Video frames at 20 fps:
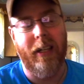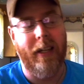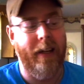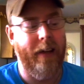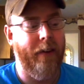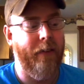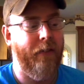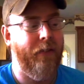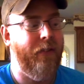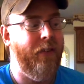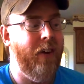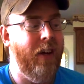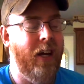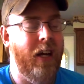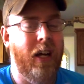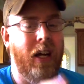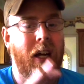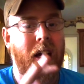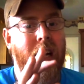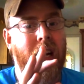If
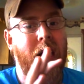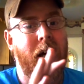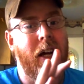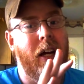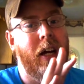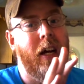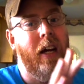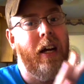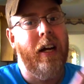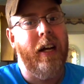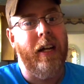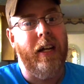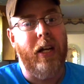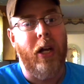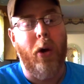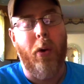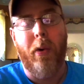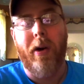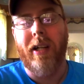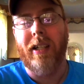
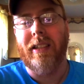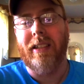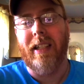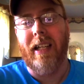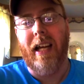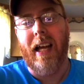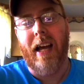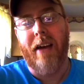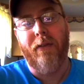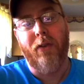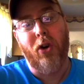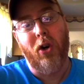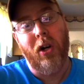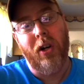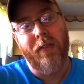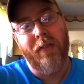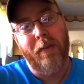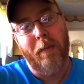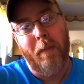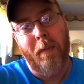no one has ever
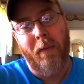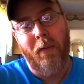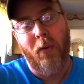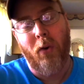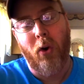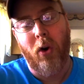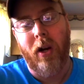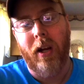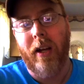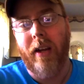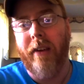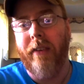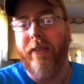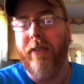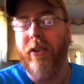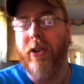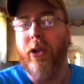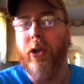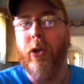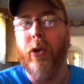heard of it before, if
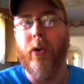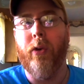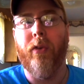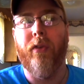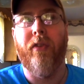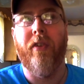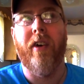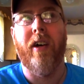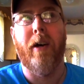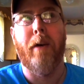you've